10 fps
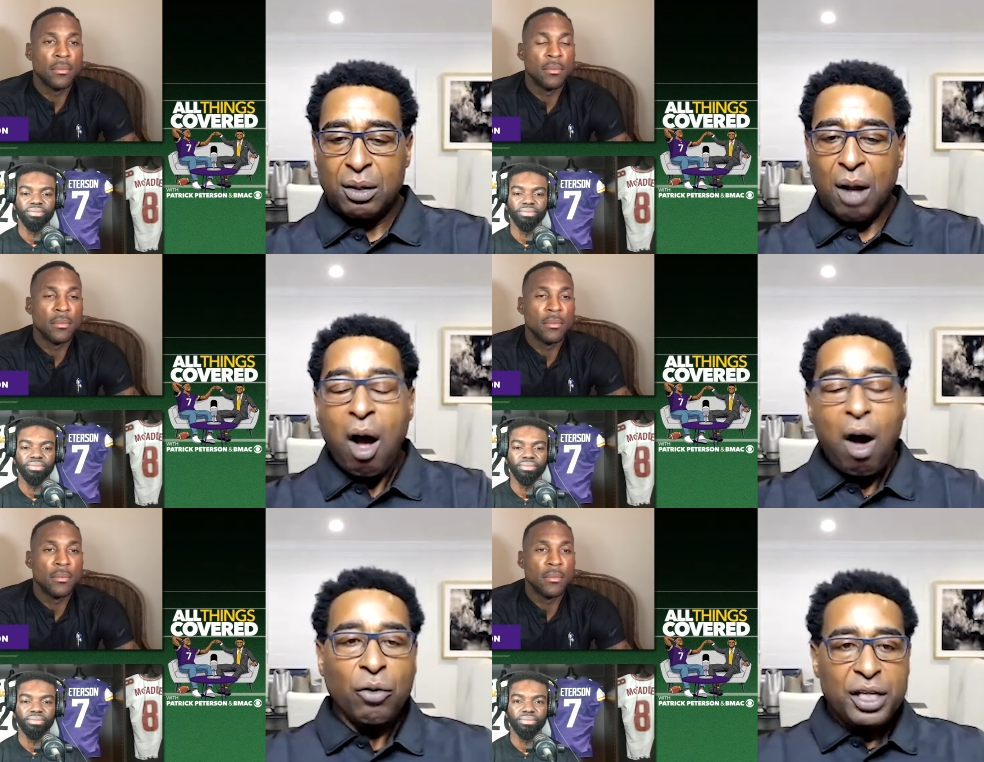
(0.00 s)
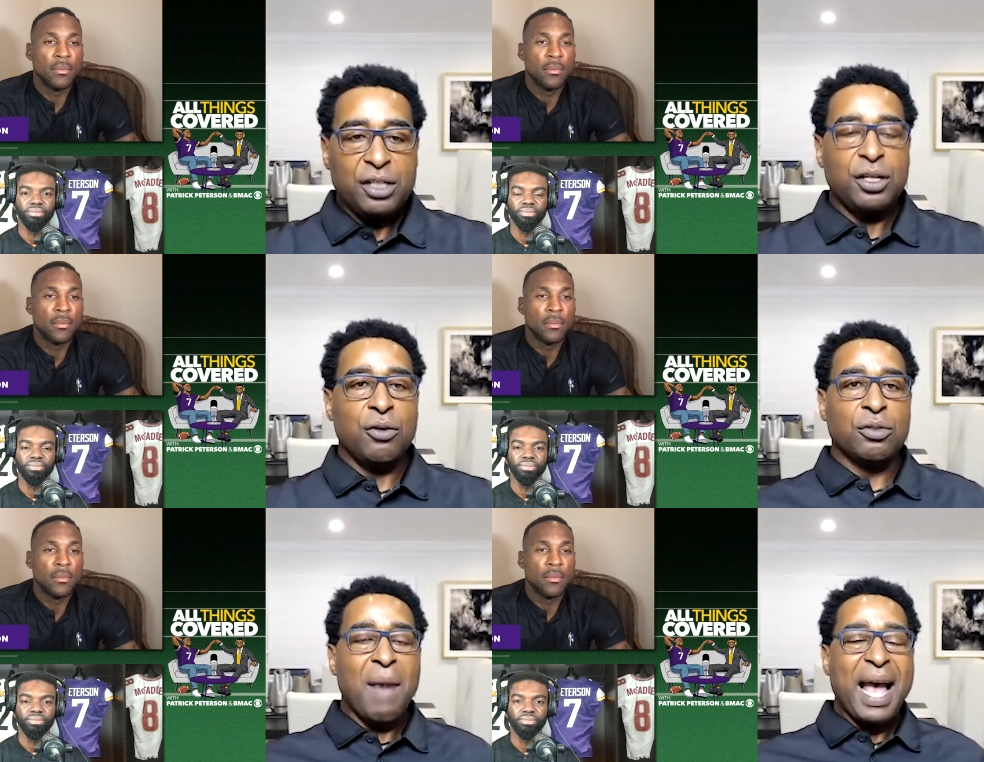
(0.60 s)
Speaker 1: All these
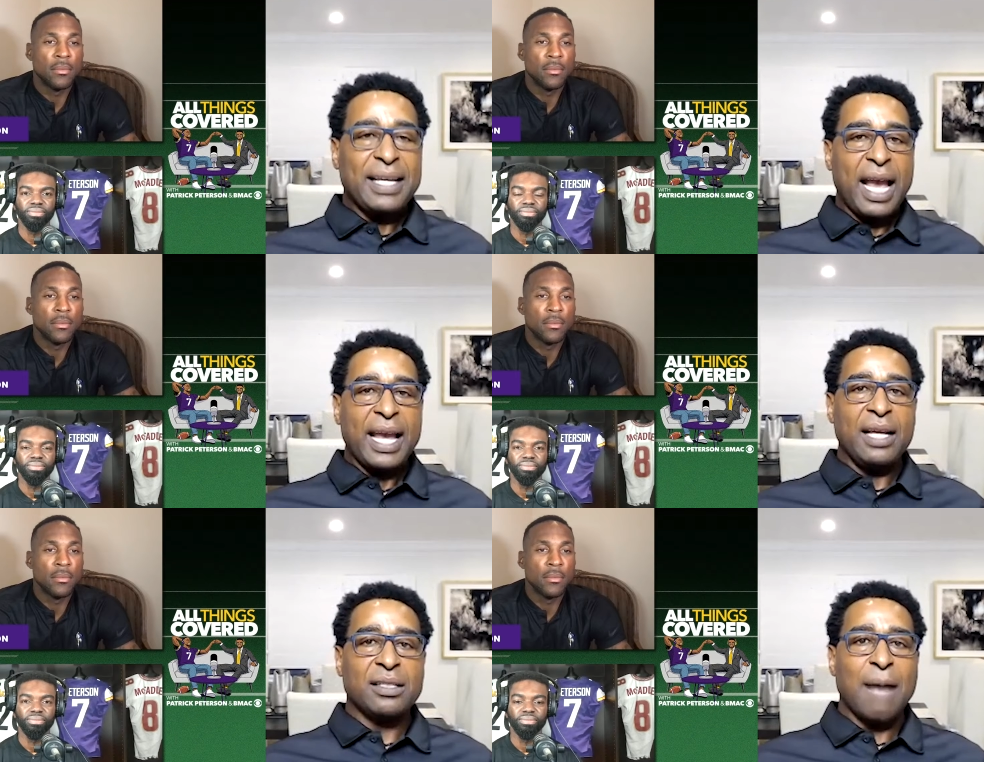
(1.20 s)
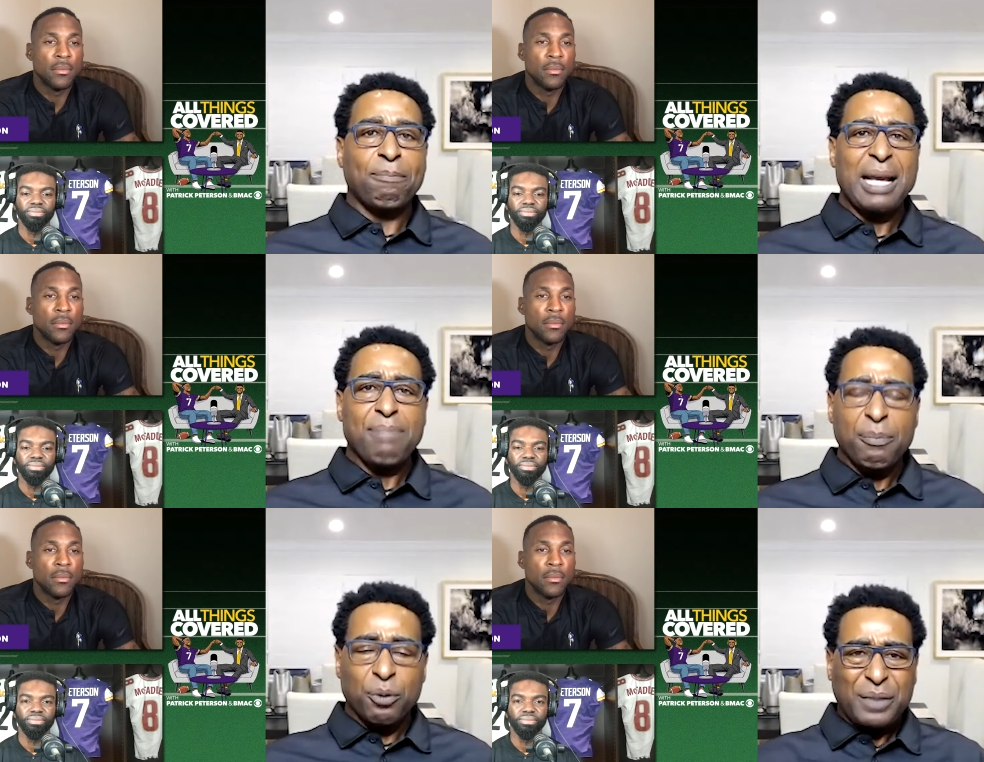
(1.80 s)
dudes. Mike Haynes. I played
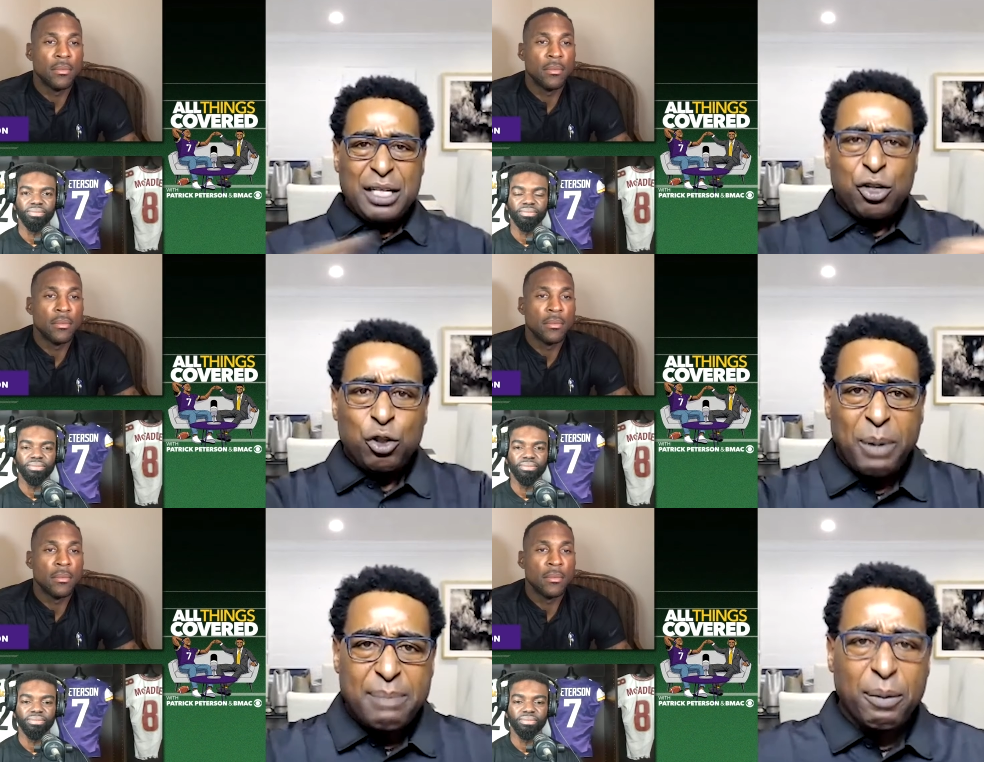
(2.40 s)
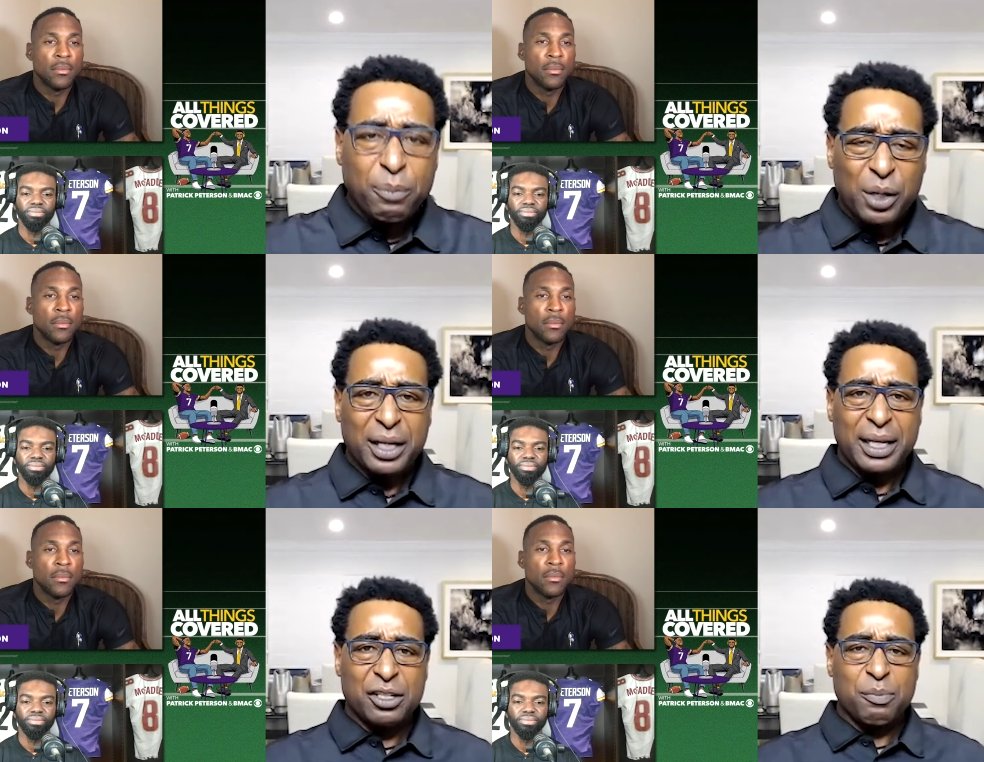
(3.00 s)
bumper. These dudes played bump run
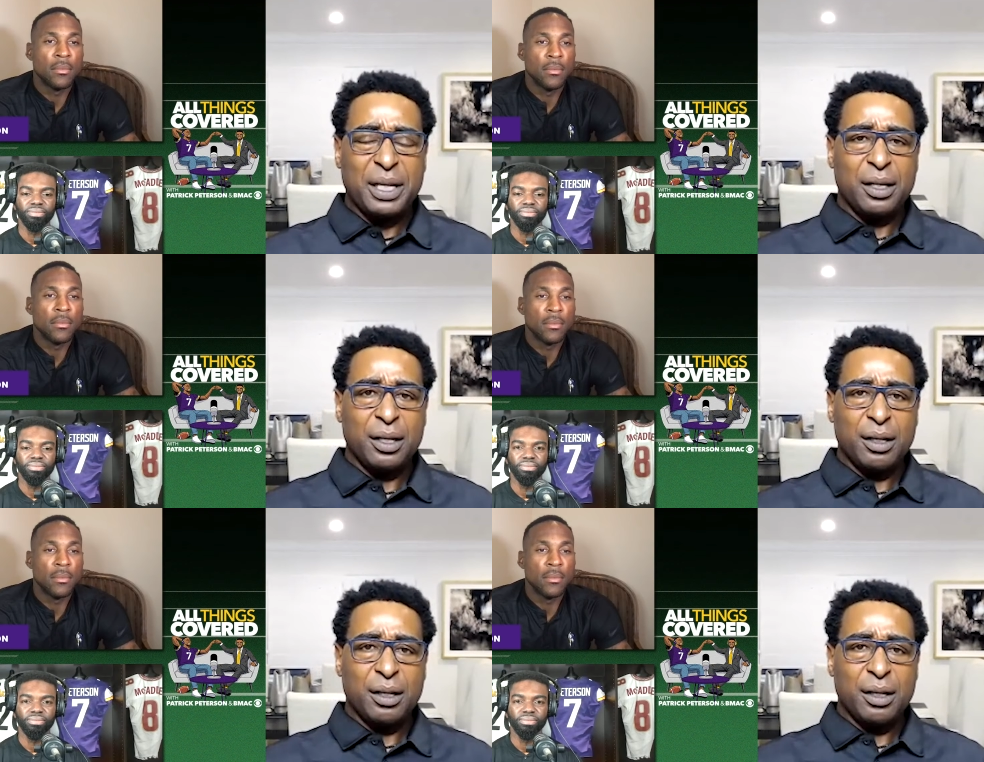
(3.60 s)
against me.